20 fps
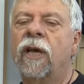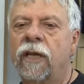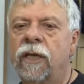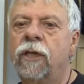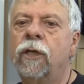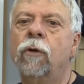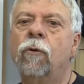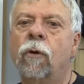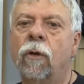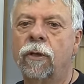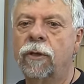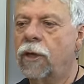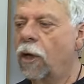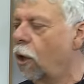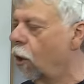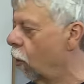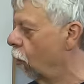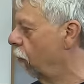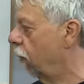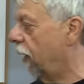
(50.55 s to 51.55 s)
You will
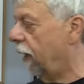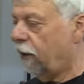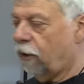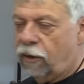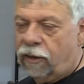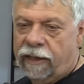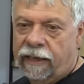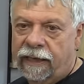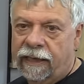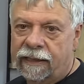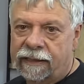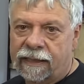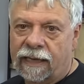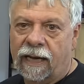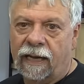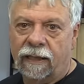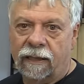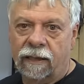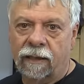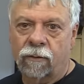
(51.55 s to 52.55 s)
know by looking at
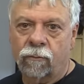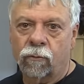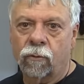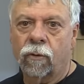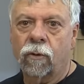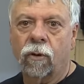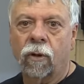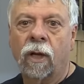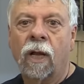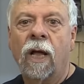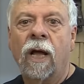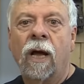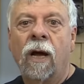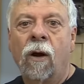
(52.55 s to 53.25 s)
that little rule